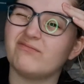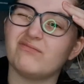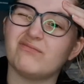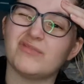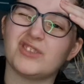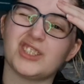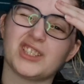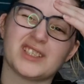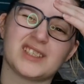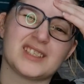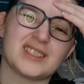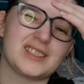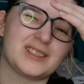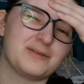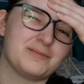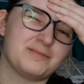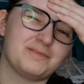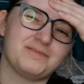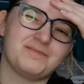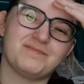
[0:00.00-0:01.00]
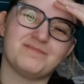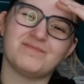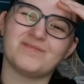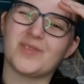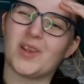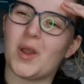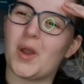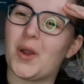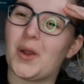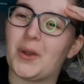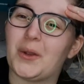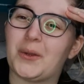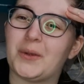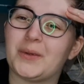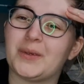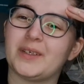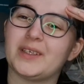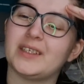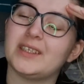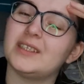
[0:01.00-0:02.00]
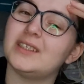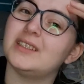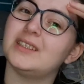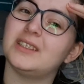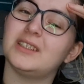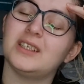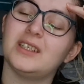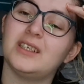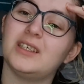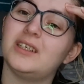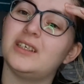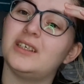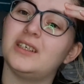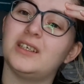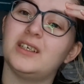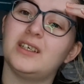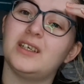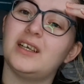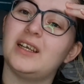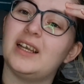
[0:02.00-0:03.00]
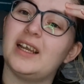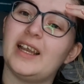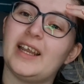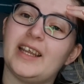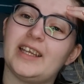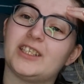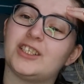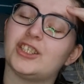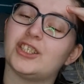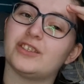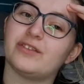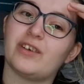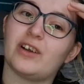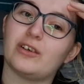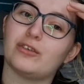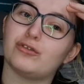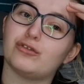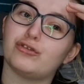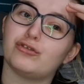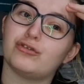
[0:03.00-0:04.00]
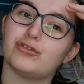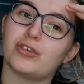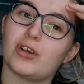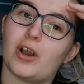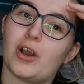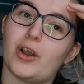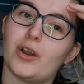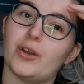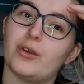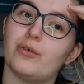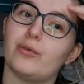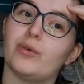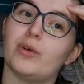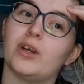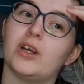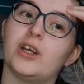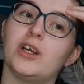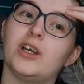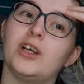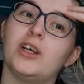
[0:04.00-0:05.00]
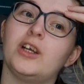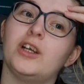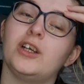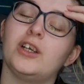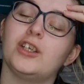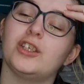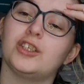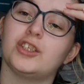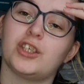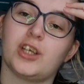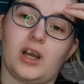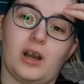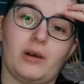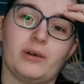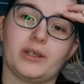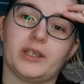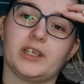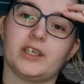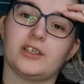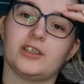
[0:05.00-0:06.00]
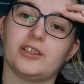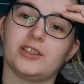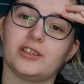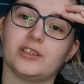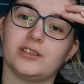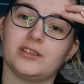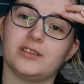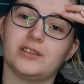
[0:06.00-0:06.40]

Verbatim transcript: Just no. It just felt so childish.